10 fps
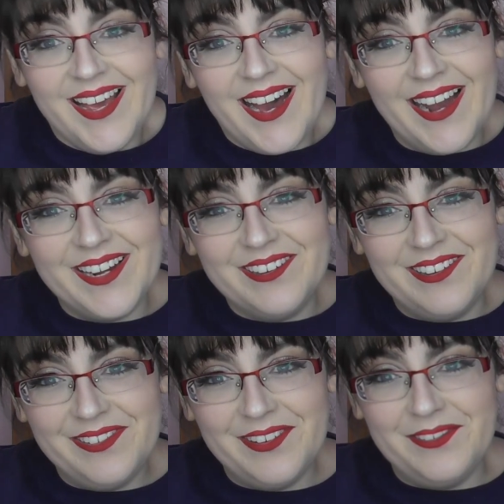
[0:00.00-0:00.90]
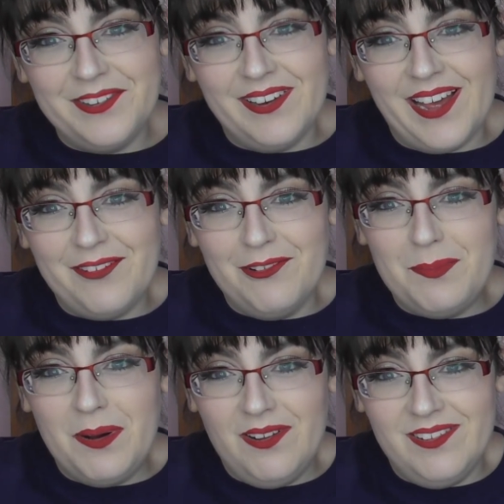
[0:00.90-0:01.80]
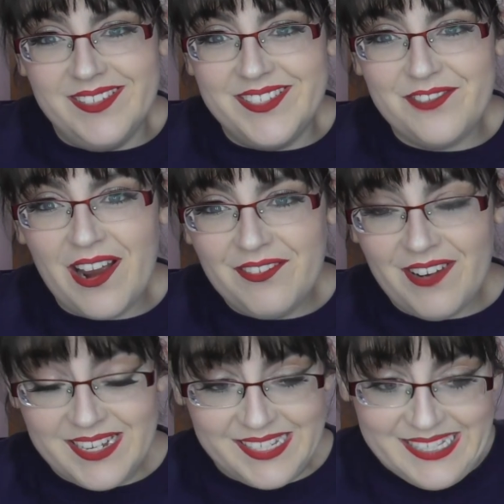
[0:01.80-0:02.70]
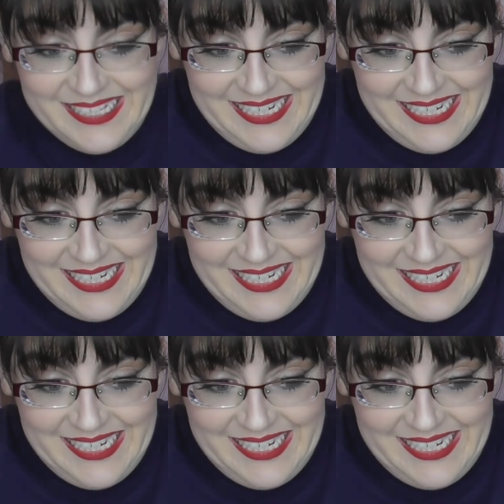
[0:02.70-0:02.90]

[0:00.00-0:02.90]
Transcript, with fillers: I know a few of you like RuPaul's Drag Race.